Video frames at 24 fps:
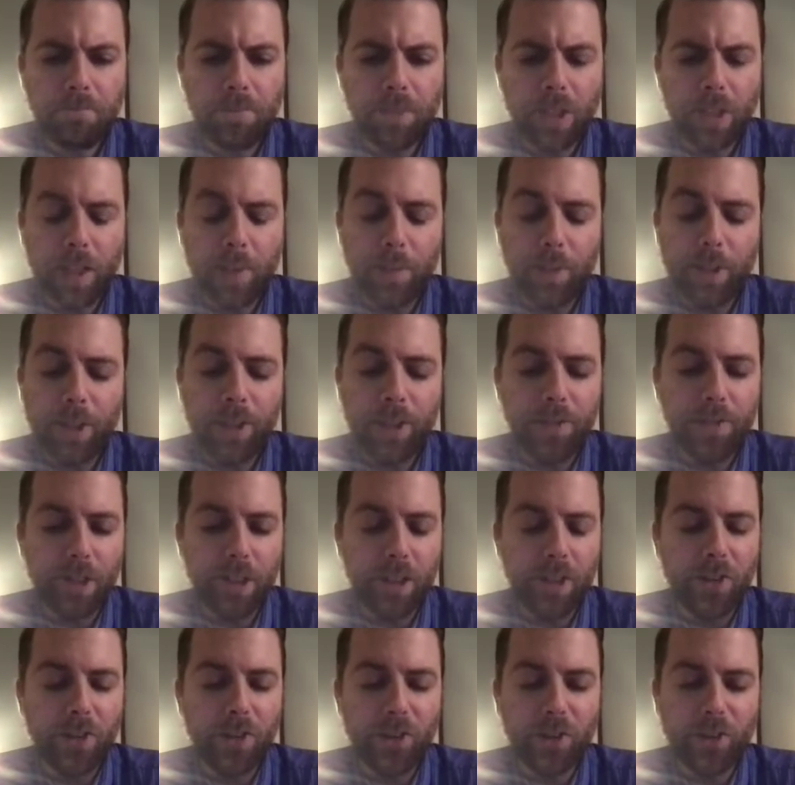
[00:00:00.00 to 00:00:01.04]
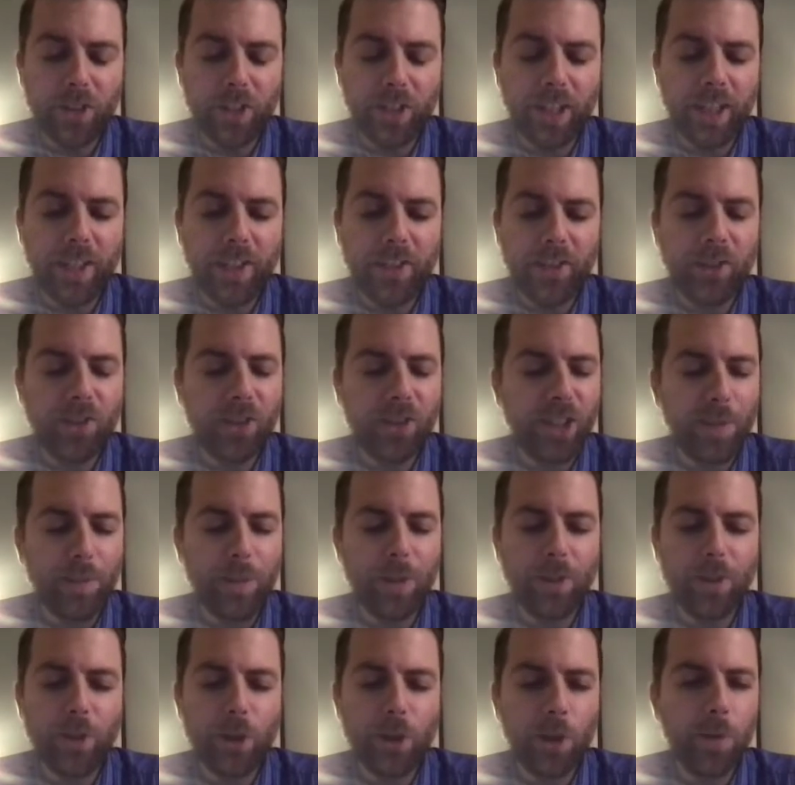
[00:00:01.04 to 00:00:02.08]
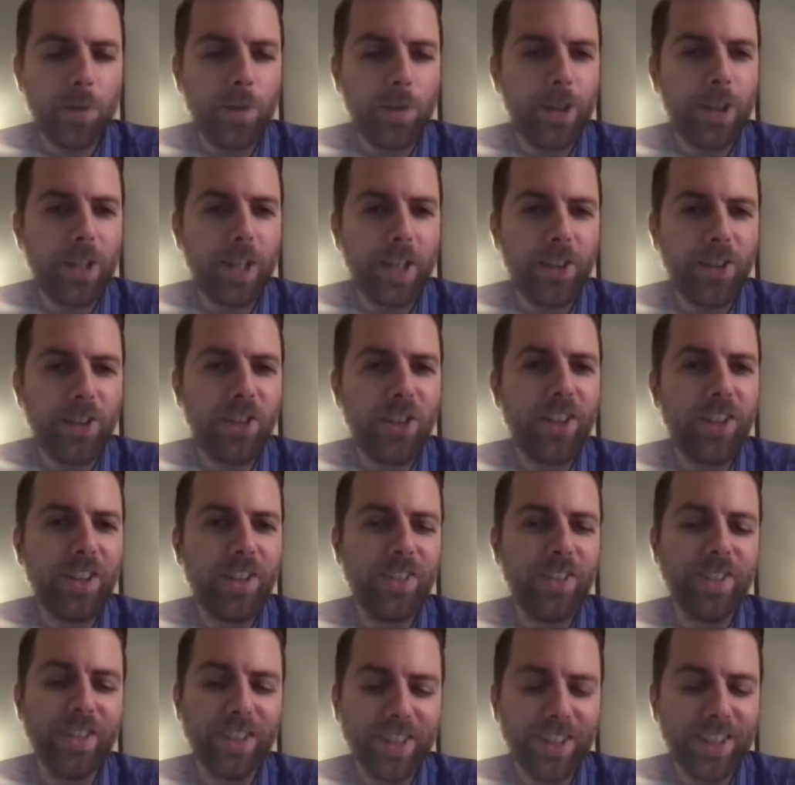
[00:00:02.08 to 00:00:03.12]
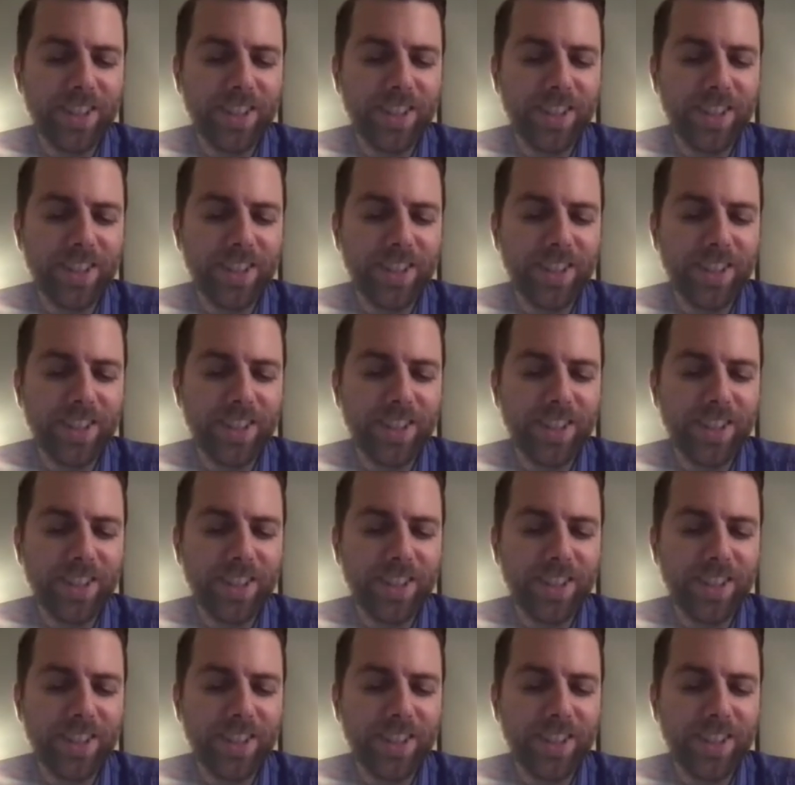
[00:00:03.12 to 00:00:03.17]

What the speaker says: I mean, honestly, I hate to say it, but COVID-19.